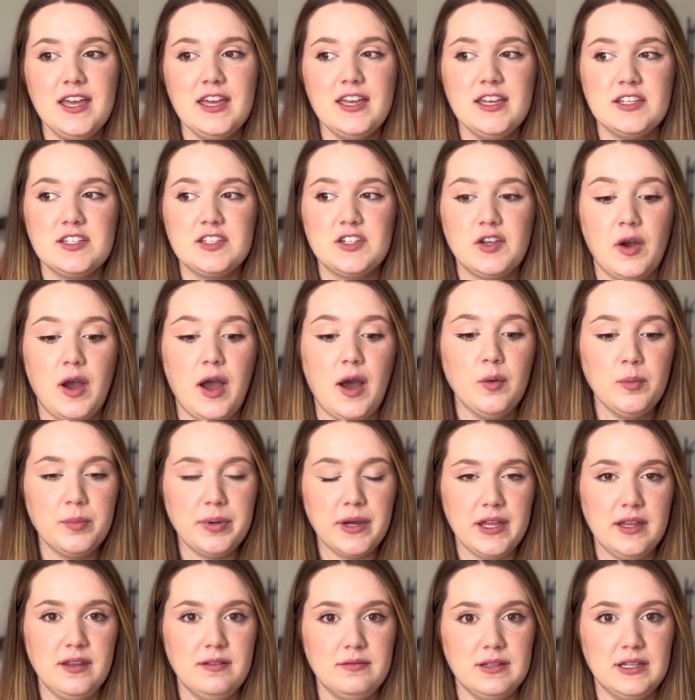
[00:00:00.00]
So I'll
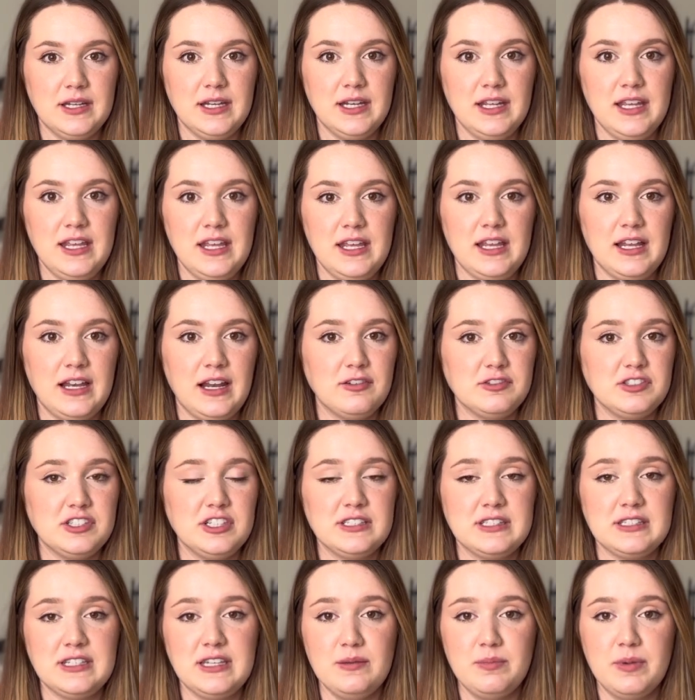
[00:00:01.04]
put him in it and I'll
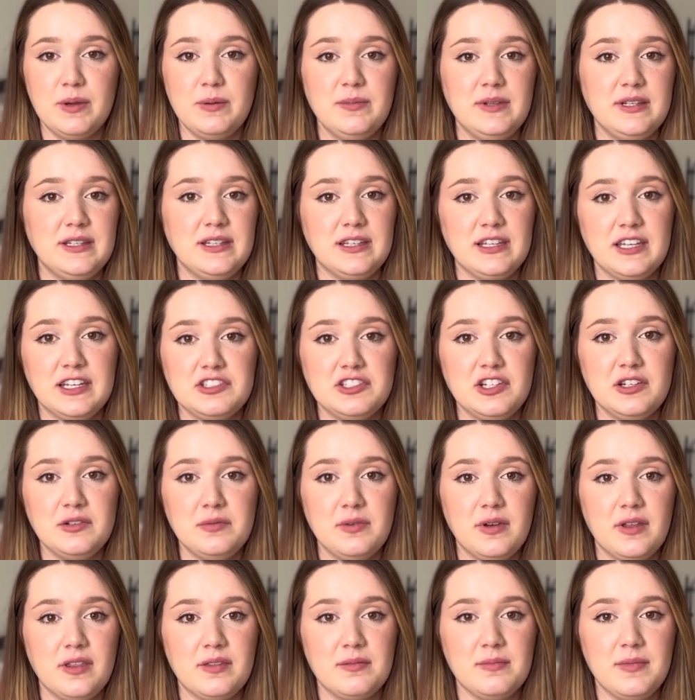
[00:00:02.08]
just keep him in the kitchen
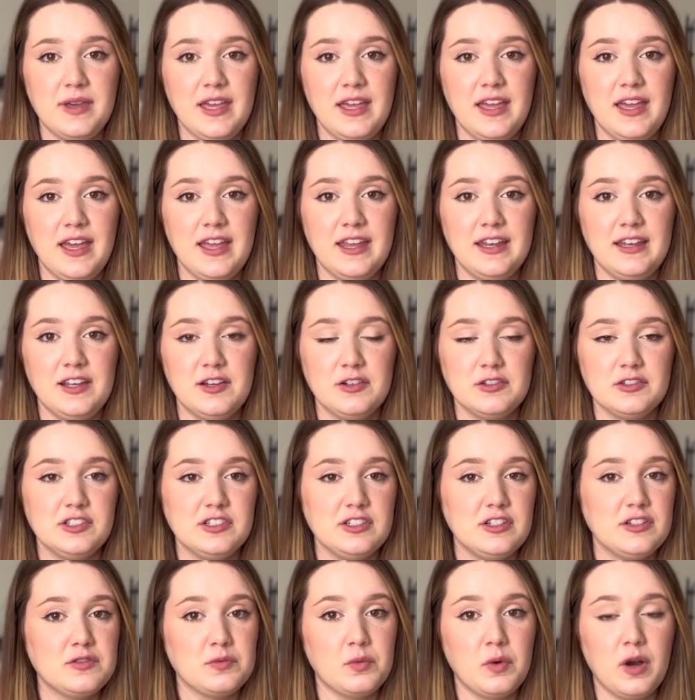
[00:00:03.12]
with me, and he'll
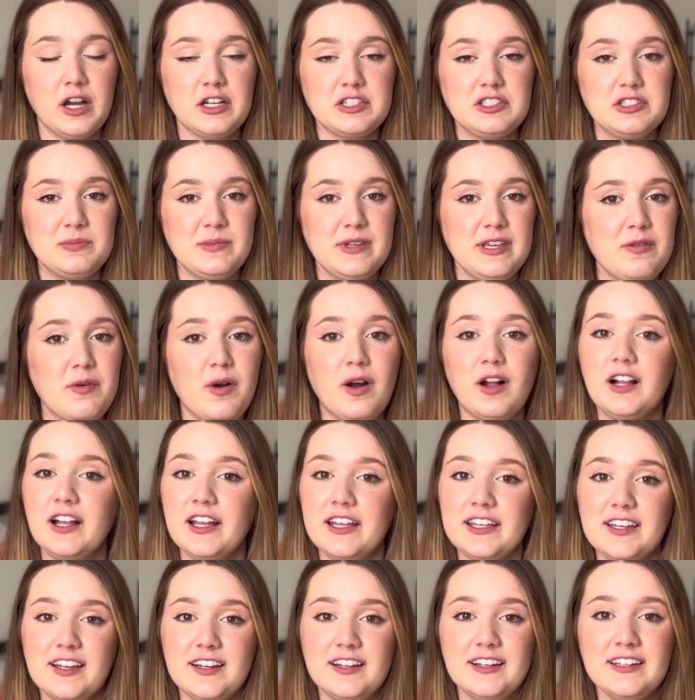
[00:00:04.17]
just watch me while I
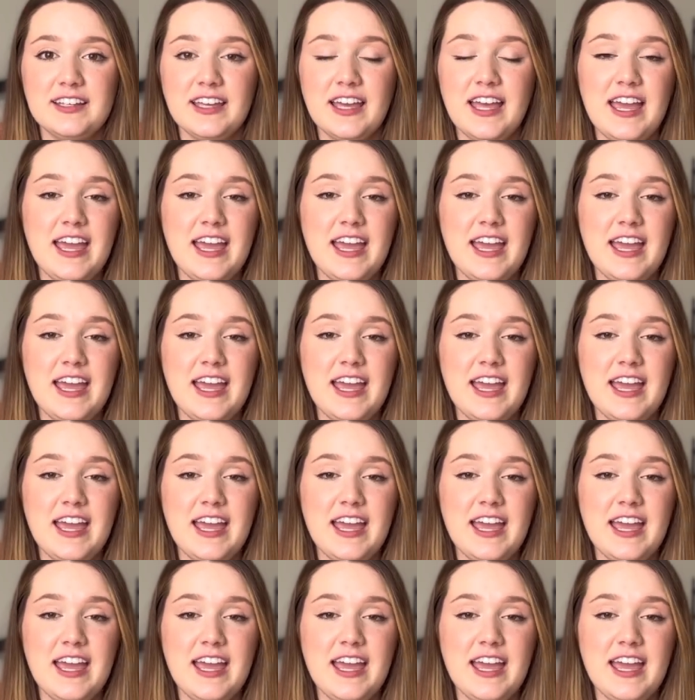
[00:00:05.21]
cook.